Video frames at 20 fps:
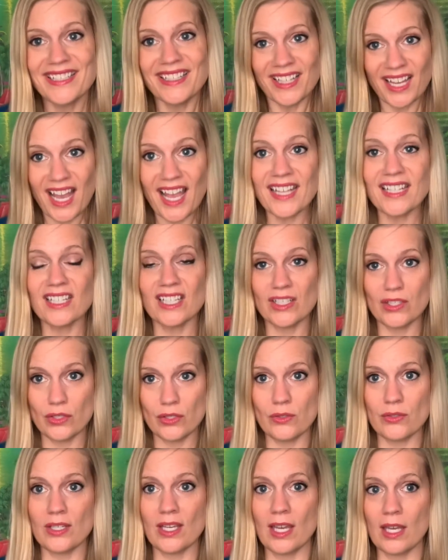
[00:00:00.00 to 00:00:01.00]
I can do
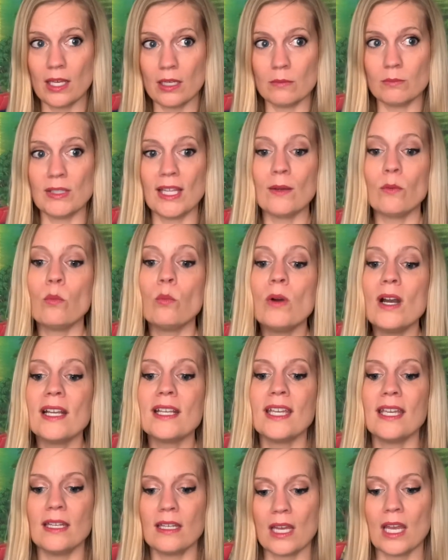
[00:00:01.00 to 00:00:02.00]
to help. Like, what
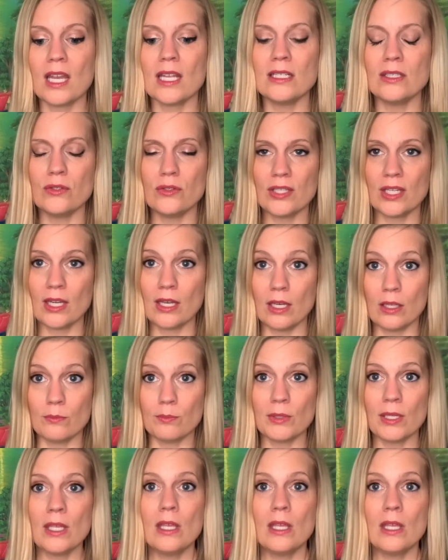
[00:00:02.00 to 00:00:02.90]
can I do to help?